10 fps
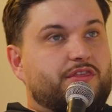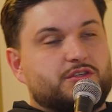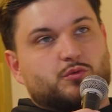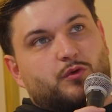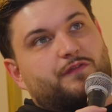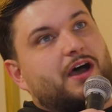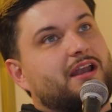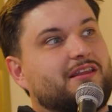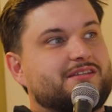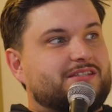This
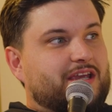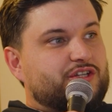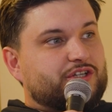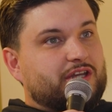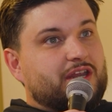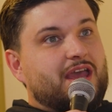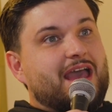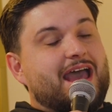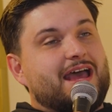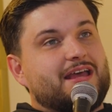revitalization
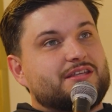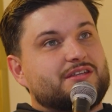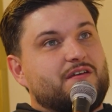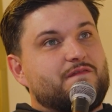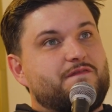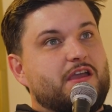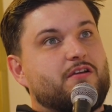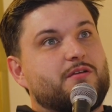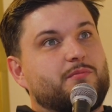has very